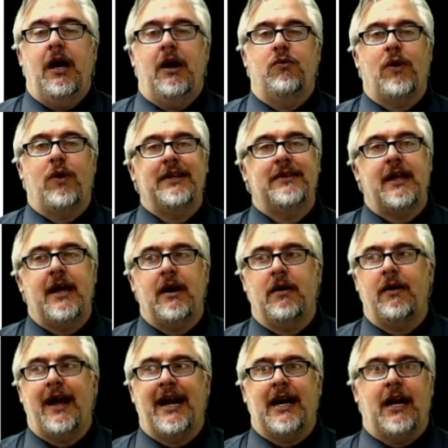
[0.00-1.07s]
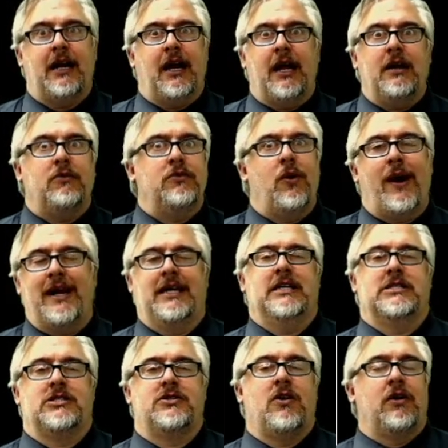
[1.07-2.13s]
right there, and I don't know how to get
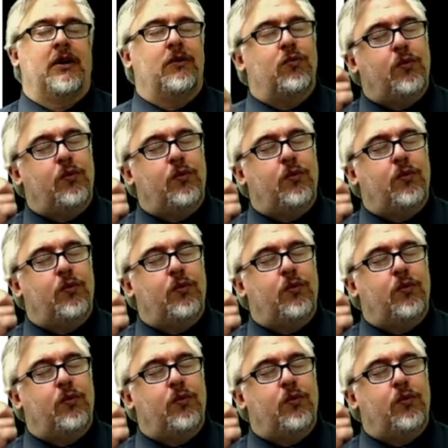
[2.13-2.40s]
started.